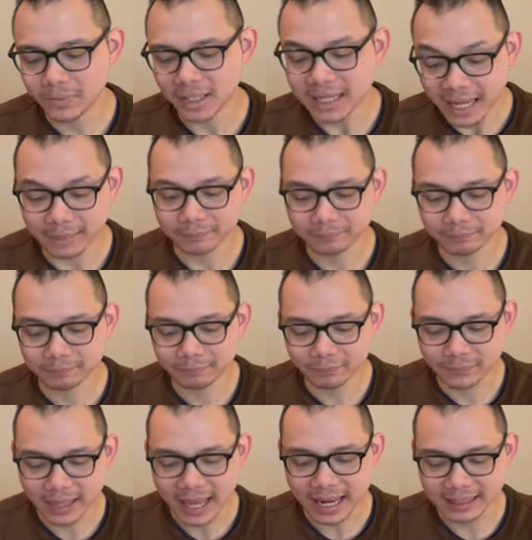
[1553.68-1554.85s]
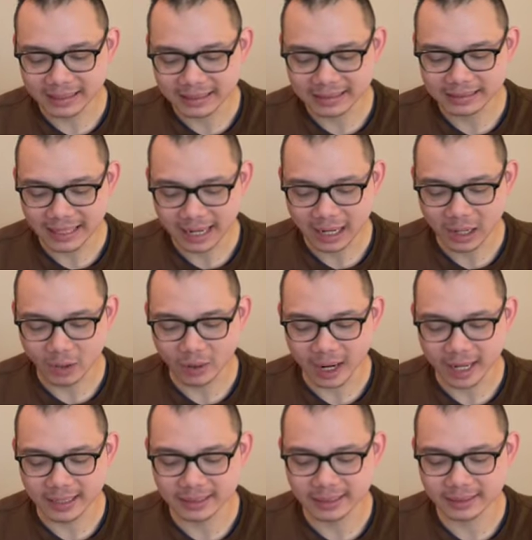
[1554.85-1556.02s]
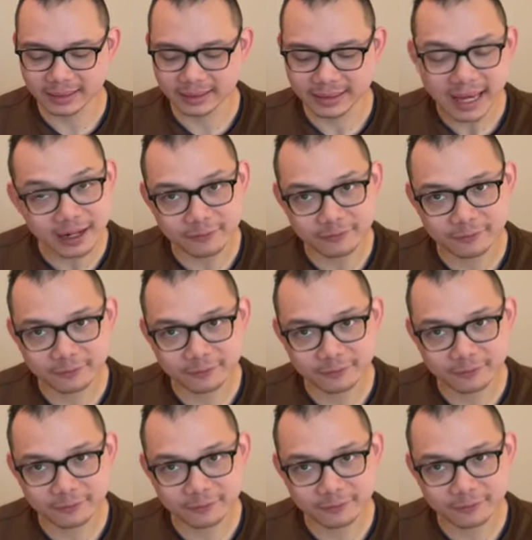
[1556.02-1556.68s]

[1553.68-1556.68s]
yeah, that is how I save.